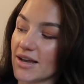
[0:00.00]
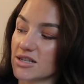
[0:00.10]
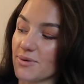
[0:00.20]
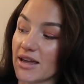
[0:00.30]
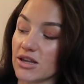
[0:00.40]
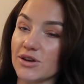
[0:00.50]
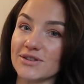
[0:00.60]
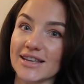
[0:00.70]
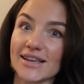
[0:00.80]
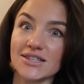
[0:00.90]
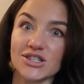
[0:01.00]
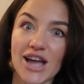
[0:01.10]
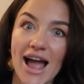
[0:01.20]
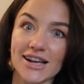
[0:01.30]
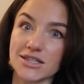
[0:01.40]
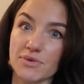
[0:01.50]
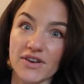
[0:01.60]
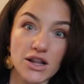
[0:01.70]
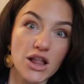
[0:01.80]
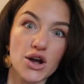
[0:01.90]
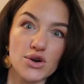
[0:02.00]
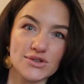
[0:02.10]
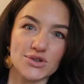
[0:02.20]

So we can use this to hang some of her clothes